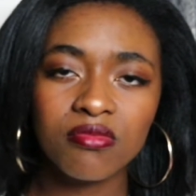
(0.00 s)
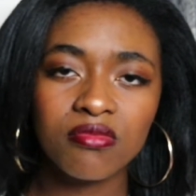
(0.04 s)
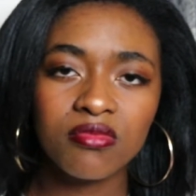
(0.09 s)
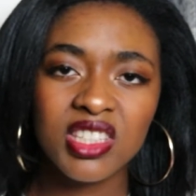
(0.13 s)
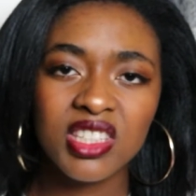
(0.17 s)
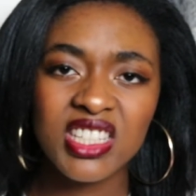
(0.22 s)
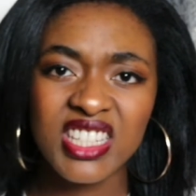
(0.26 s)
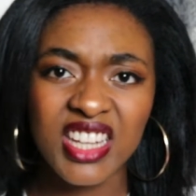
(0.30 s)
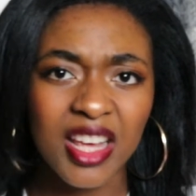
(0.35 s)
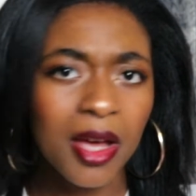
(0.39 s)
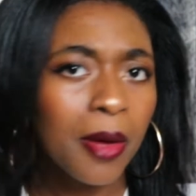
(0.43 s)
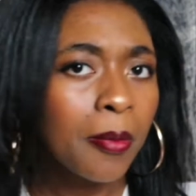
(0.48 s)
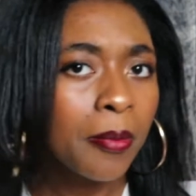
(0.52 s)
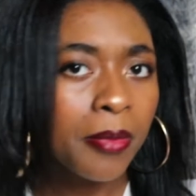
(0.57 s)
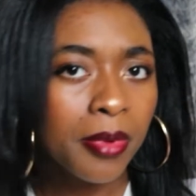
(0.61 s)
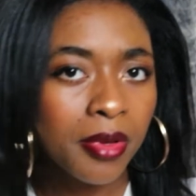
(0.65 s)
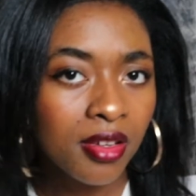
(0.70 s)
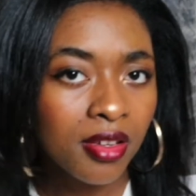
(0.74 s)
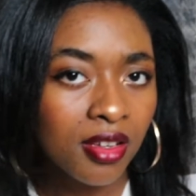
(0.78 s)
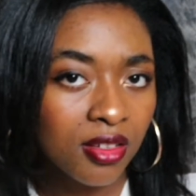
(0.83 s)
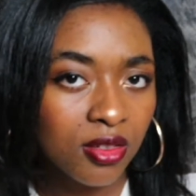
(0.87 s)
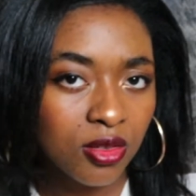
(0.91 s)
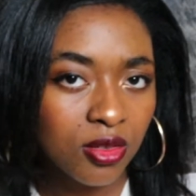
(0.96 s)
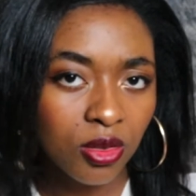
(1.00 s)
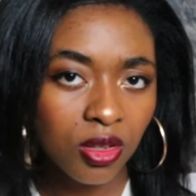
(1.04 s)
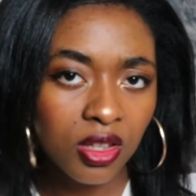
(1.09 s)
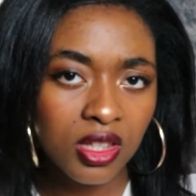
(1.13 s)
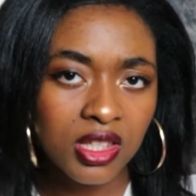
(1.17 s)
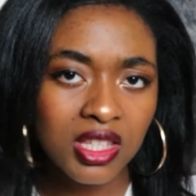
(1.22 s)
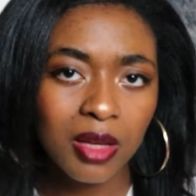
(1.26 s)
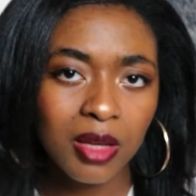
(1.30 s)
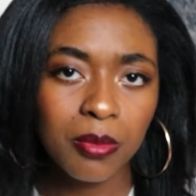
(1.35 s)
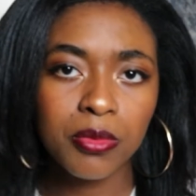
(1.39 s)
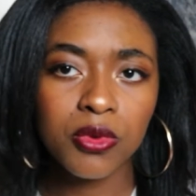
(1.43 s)
step. I can
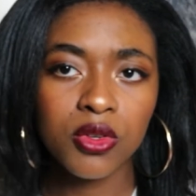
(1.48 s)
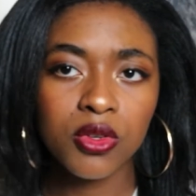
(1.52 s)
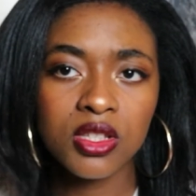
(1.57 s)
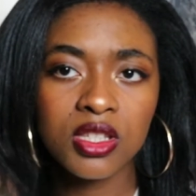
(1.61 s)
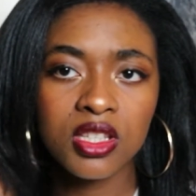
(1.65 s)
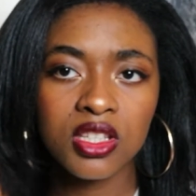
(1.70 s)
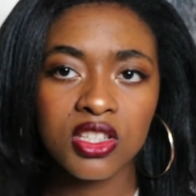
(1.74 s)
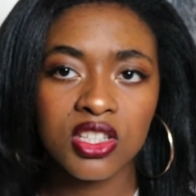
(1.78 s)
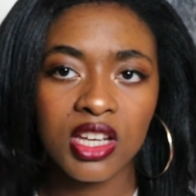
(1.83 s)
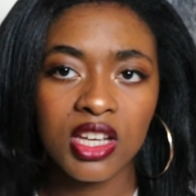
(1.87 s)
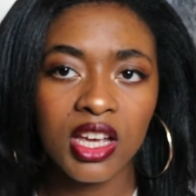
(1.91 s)
say procedure.